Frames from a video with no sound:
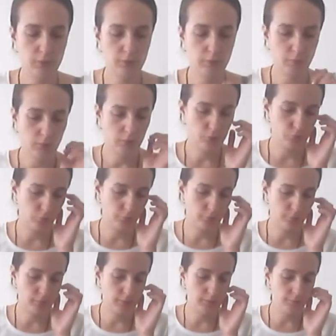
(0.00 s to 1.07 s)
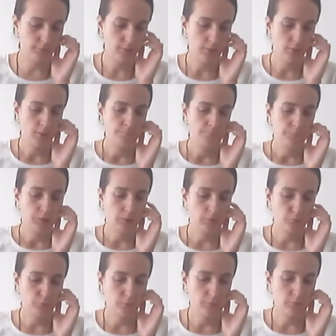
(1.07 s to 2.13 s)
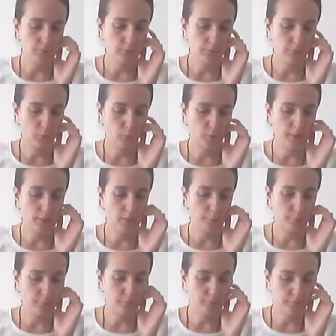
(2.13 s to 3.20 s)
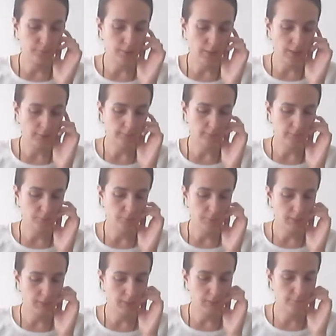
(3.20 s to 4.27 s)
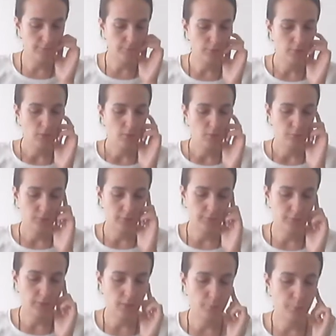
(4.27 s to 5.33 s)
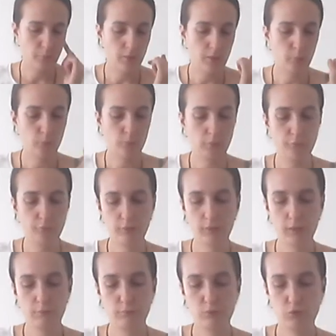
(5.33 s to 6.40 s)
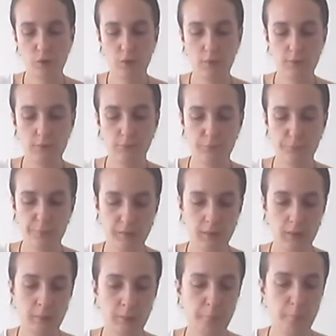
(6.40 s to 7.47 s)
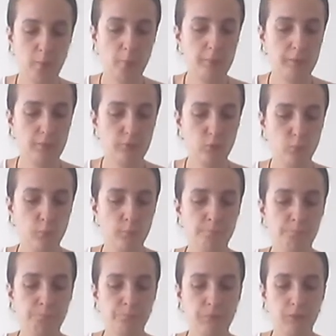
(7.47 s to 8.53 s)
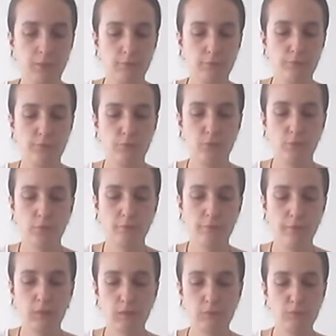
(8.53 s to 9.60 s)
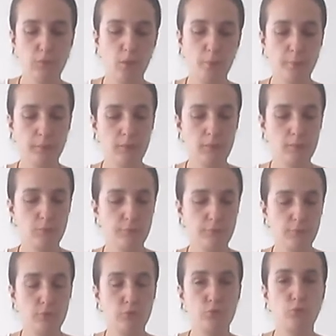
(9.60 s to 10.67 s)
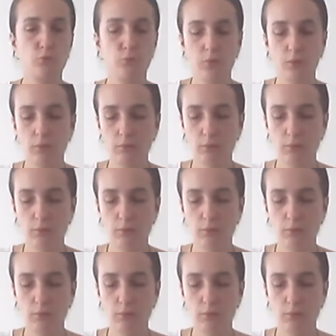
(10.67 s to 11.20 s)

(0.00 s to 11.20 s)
irrational beliefs influences the way a person acts and behaves. For example, I will avoid every chance of speaking in public. So if your affective component refers to